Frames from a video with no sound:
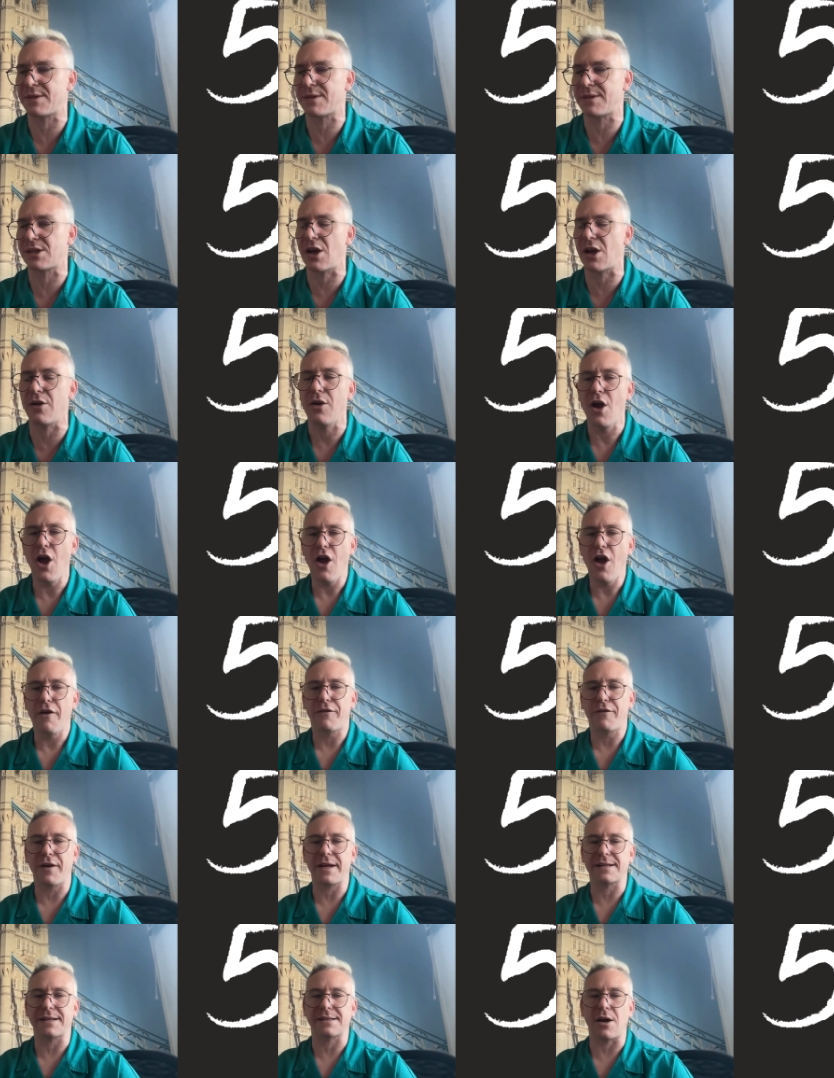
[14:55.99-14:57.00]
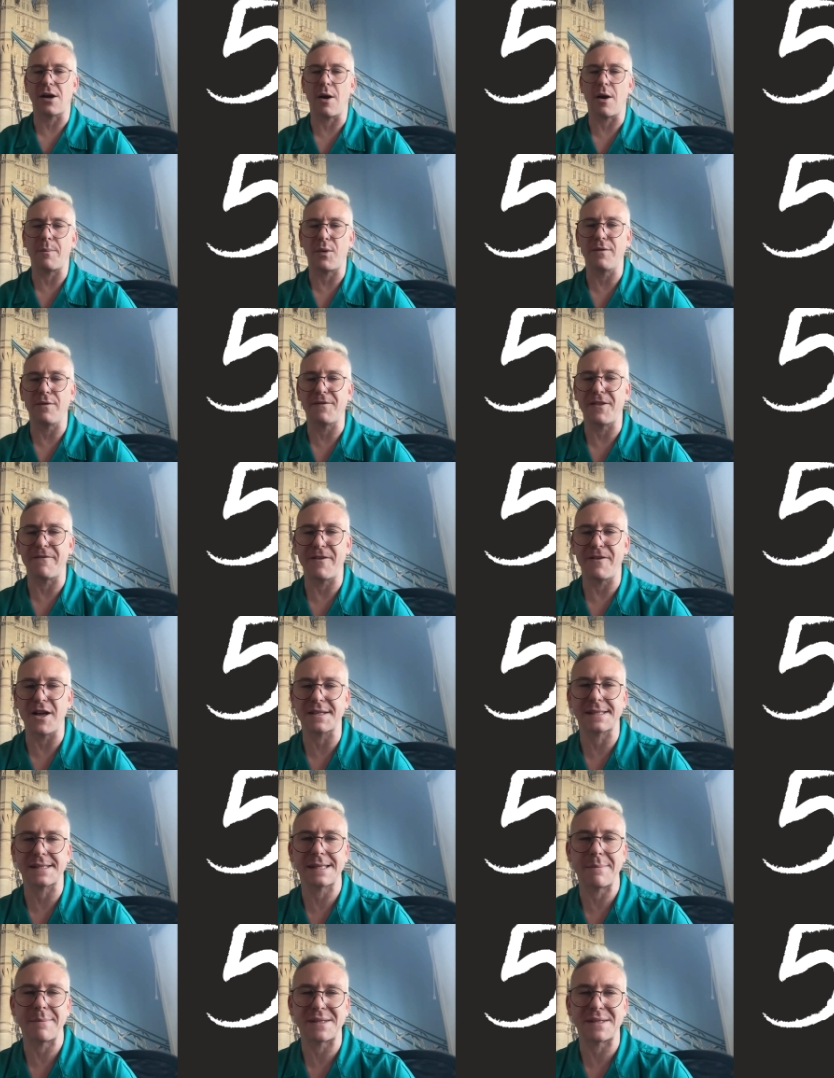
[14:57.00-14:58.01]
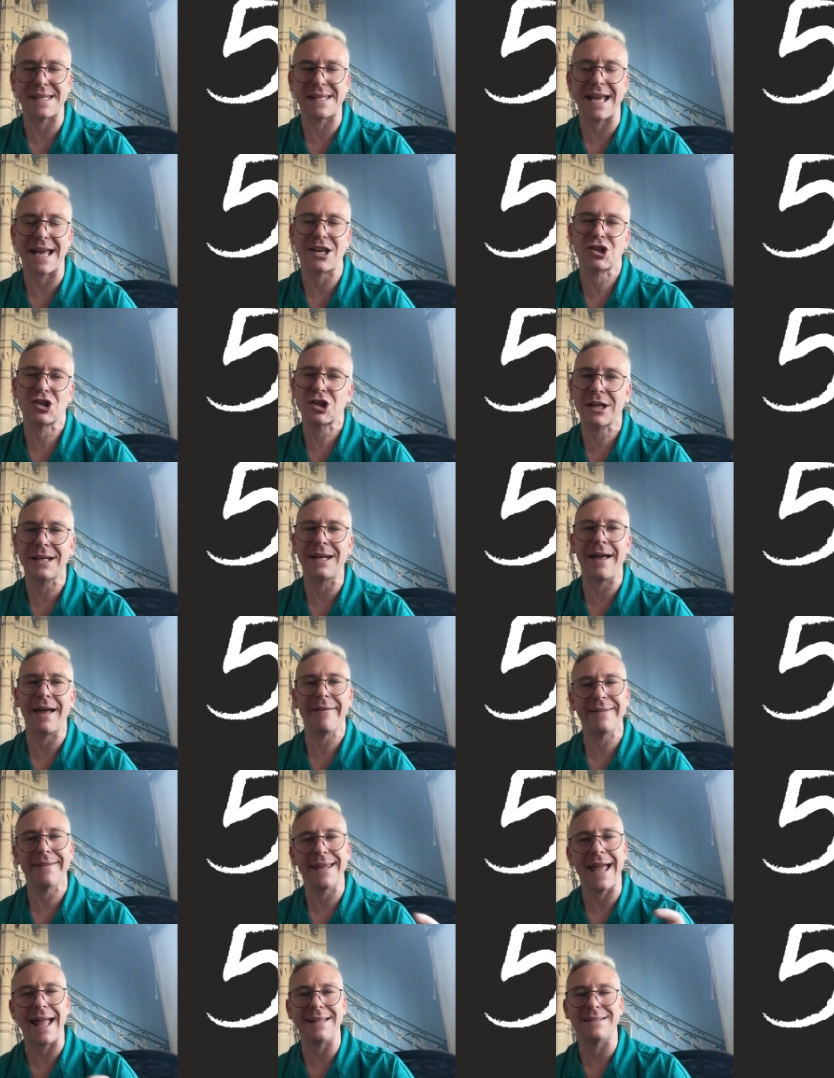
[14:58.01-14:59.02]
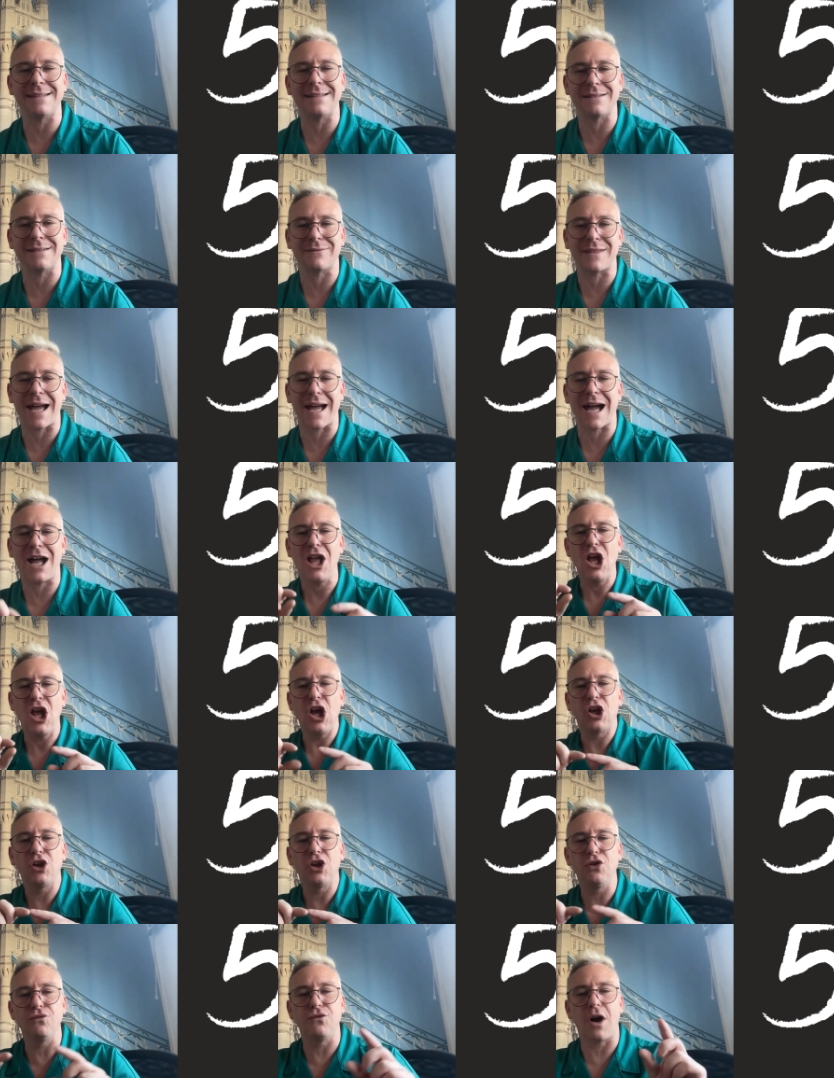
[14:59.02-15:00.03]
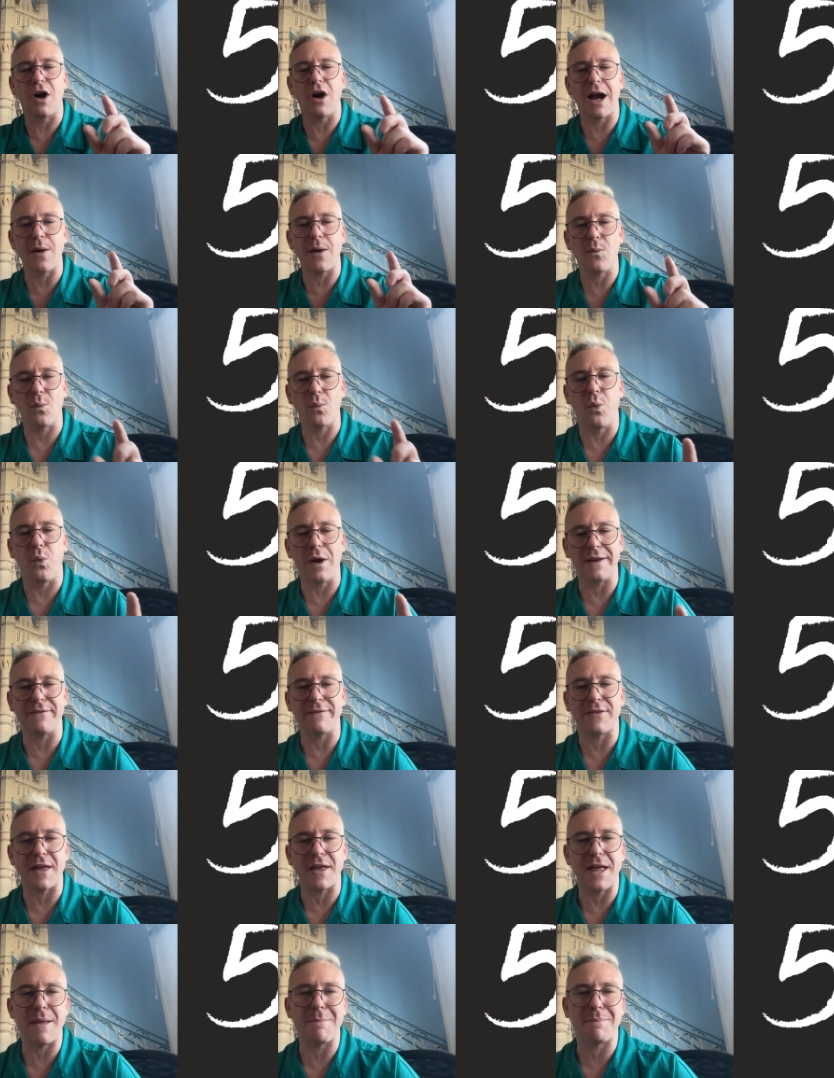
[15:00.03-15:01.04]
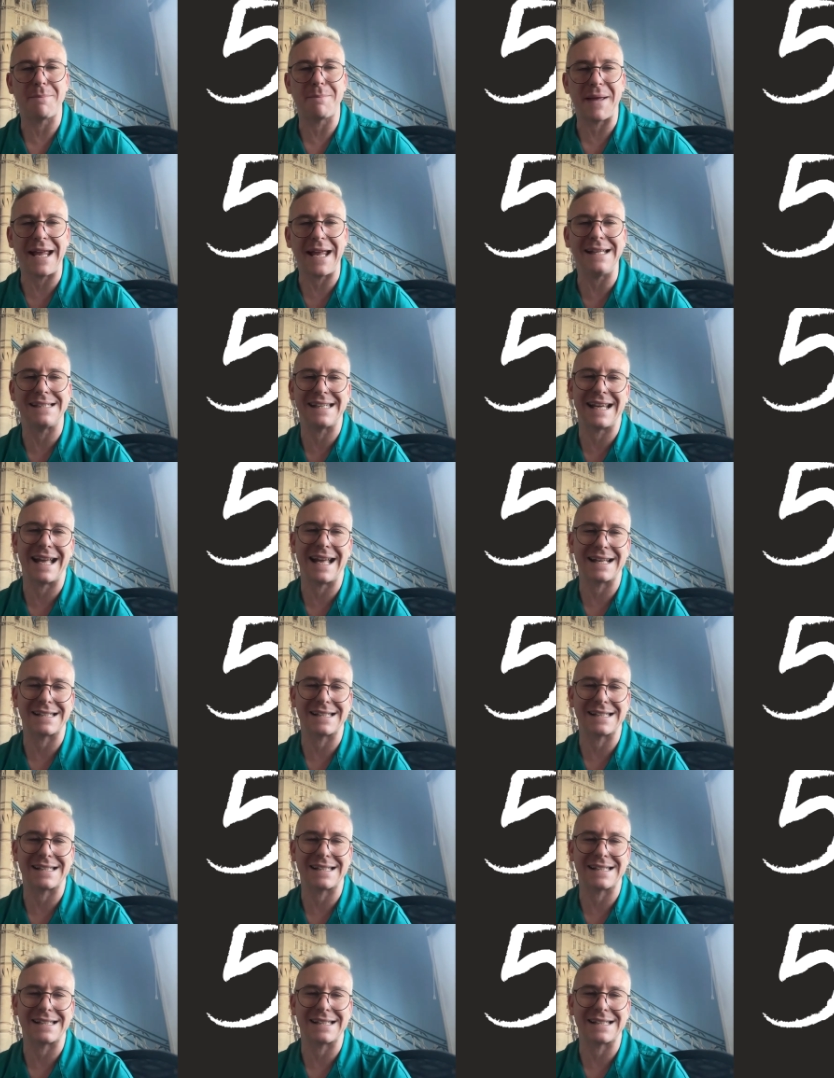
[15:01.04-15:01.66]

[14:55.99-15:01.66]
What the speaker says: So for example, for the first subsection, at the end of that, you write one of the painting